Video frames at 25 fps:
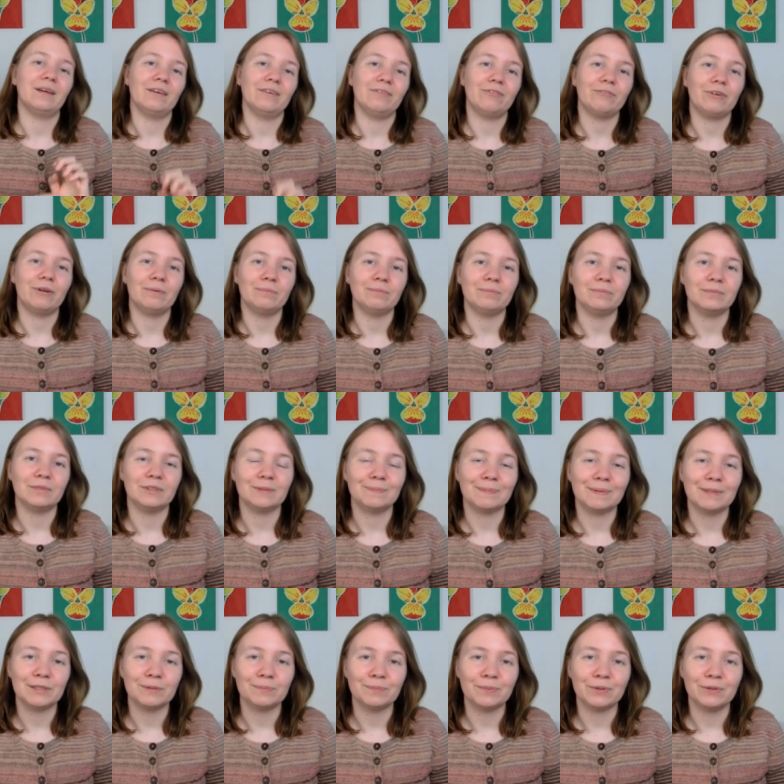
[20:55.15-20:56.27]
from
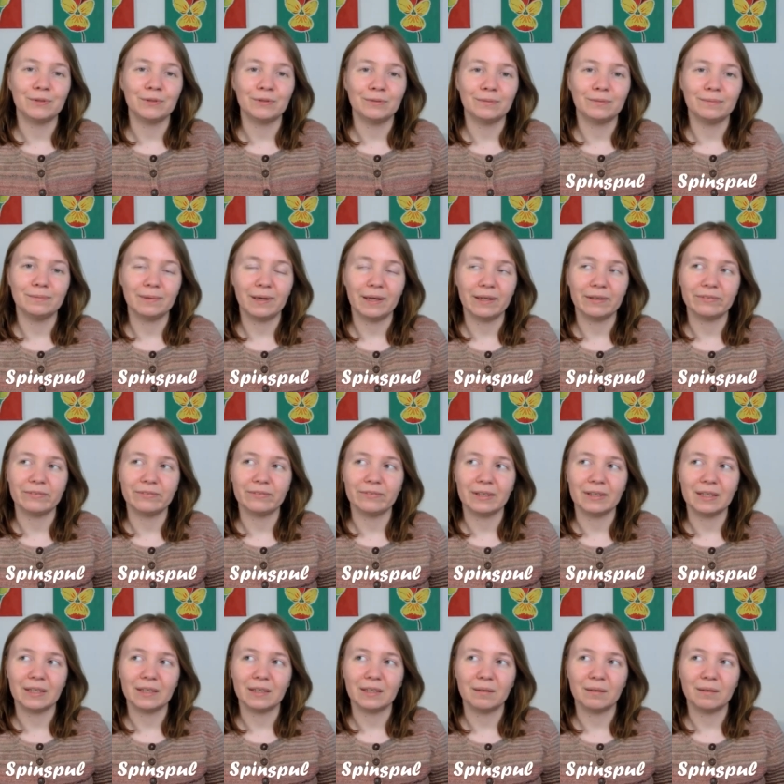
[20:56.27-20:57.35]
Spinspul, I think